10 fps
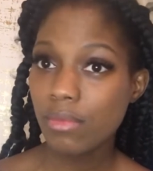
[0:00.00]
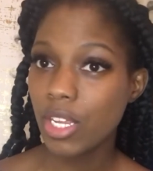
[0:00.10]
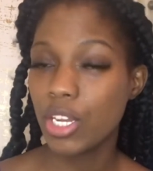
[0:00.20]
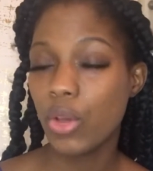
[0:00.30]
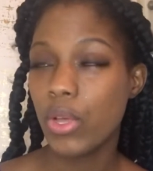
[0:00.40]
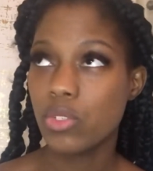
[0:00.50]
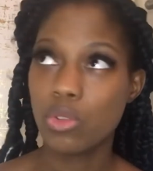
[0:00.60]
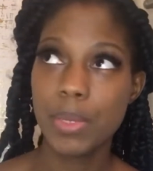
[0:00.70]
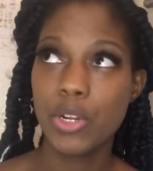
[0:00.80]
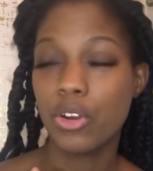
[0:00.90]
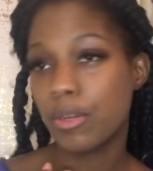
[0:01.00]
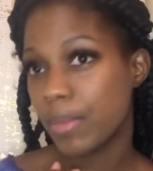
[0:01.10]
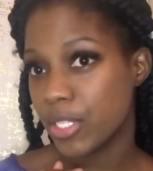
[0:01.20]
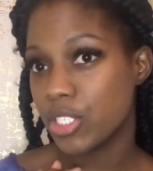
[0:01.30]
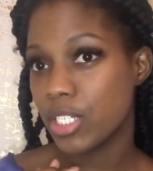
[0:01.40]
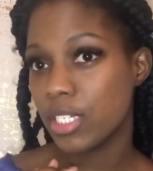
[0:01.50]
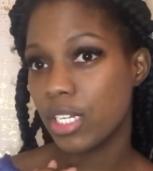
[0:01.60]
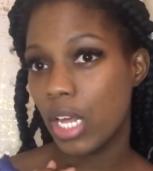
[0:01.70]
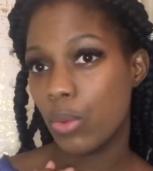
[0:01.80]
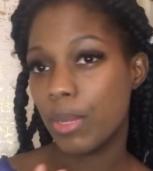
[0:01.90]
us women are on a budget.
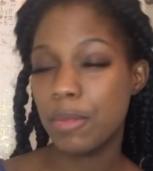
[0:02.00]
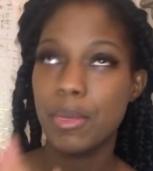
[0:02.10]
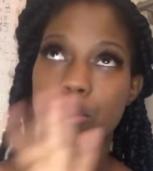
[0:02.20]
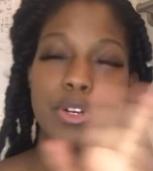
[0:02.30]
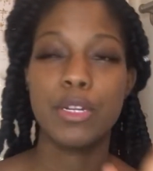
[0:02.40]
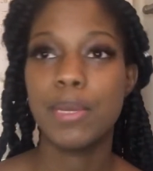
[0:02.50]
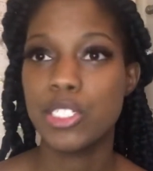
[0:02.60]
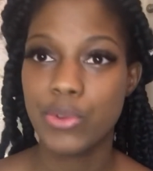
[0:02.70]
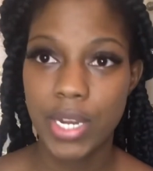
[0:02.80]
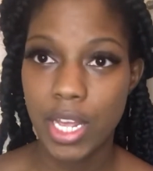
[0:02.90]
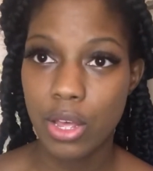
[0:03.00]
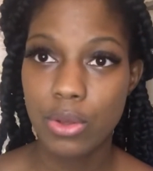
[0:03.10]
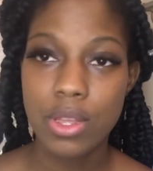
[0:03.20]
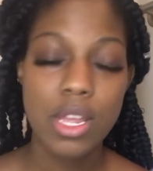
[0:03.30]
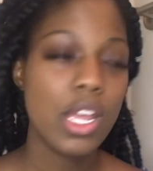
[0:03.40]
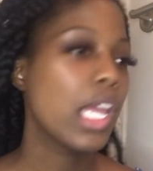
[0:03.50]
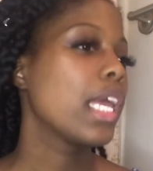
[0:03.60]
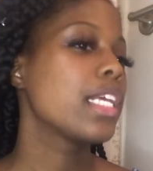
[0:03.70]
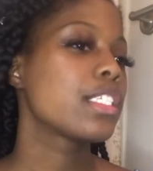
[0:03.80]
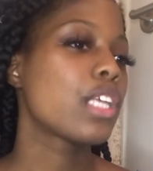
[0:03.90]
Many people are on a budget right now.
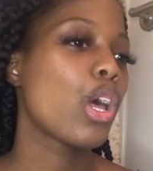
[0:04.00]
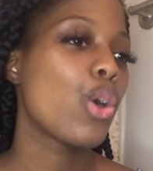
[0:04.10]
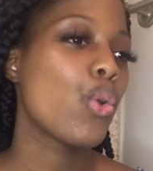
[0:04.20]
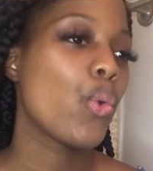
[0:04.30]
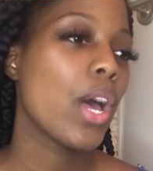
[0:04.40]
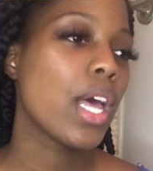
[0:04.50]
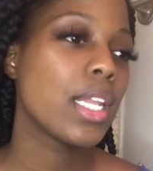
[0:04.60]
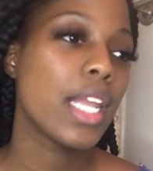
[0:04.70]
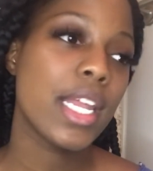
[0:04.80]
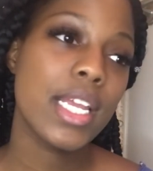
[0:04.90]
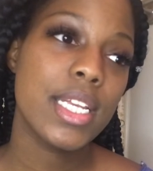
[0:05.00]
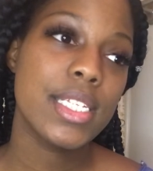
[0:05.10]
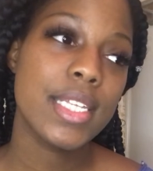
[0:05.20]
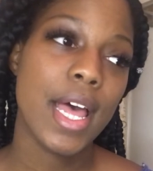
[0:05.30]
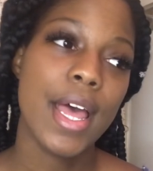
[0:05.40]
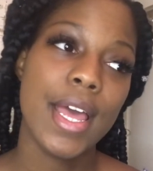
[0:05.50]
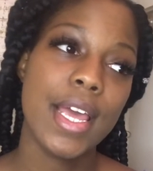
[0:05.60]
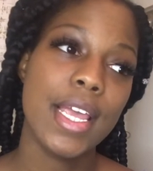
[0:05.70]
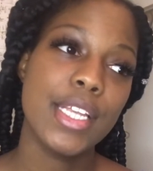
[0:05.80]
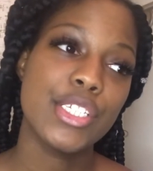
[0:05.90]
So ladies,
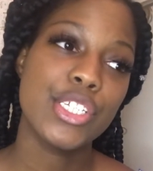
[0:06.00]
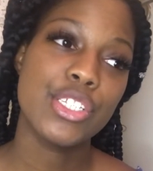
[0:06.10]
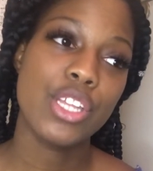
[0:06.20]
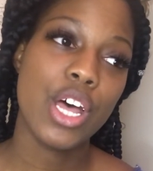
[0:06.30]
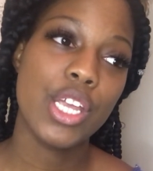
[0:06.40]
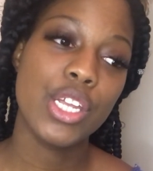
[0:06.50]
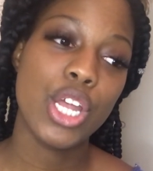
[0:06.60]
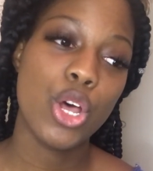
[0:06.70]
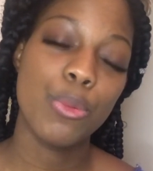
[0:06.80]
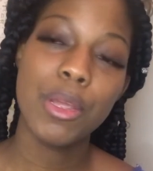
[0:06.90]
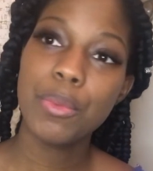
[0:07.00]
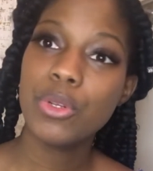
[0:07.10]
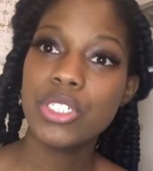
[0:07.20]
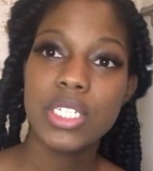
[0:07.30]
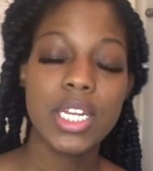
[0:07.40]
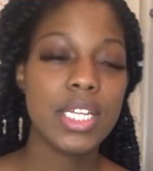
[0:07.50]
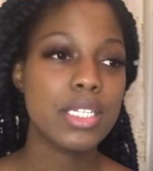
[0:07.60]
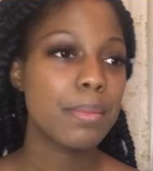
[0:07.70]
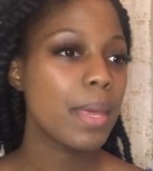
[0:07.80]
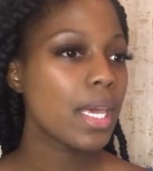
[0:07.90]
I just thought, people just getting into
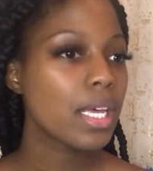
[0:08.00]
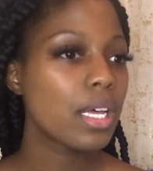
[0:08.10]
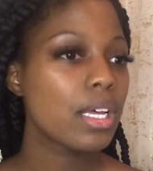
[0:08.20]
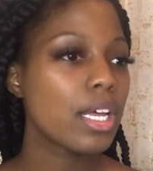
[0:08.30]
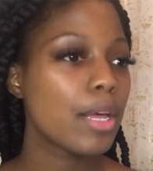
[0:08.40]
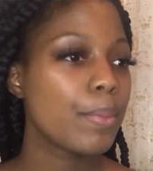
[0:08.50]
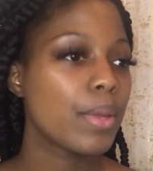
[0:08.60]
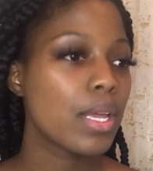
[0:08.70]
makeup,